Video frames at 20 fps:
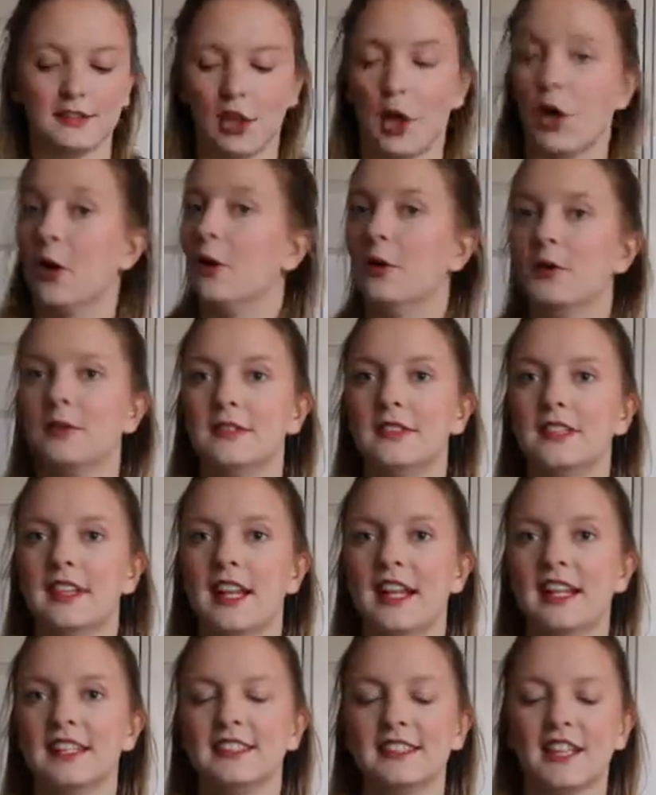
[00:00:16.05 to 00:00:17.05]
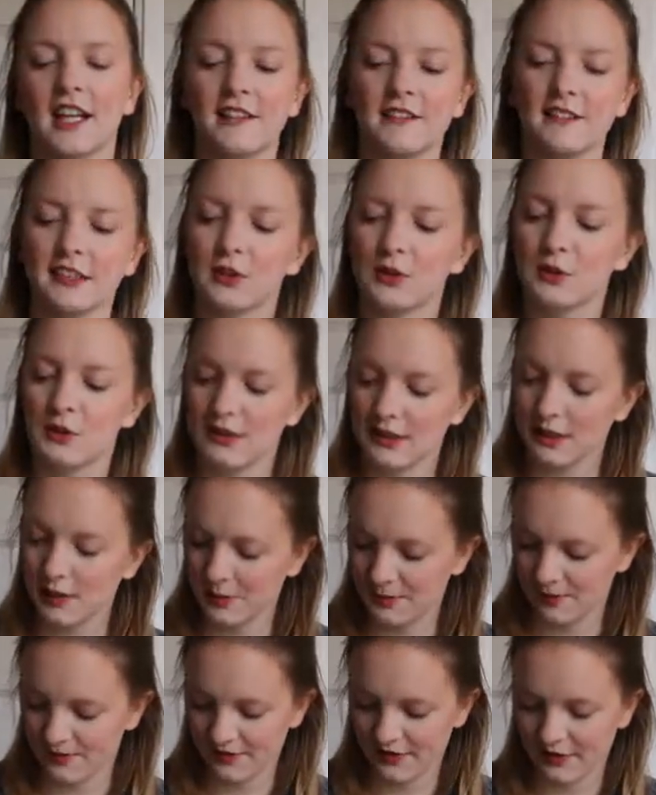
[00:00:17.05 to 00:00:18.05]
So let's dive into
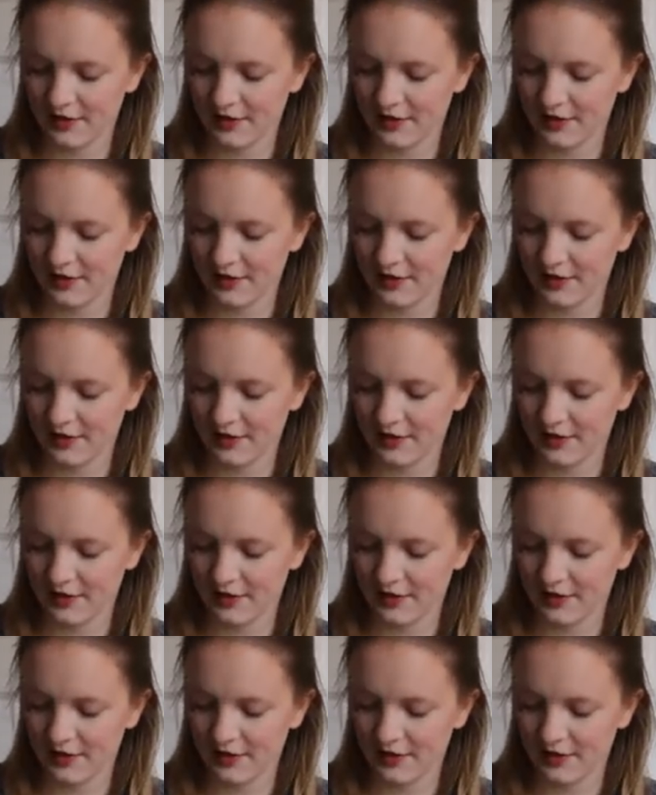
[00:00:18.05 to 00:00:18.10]
it.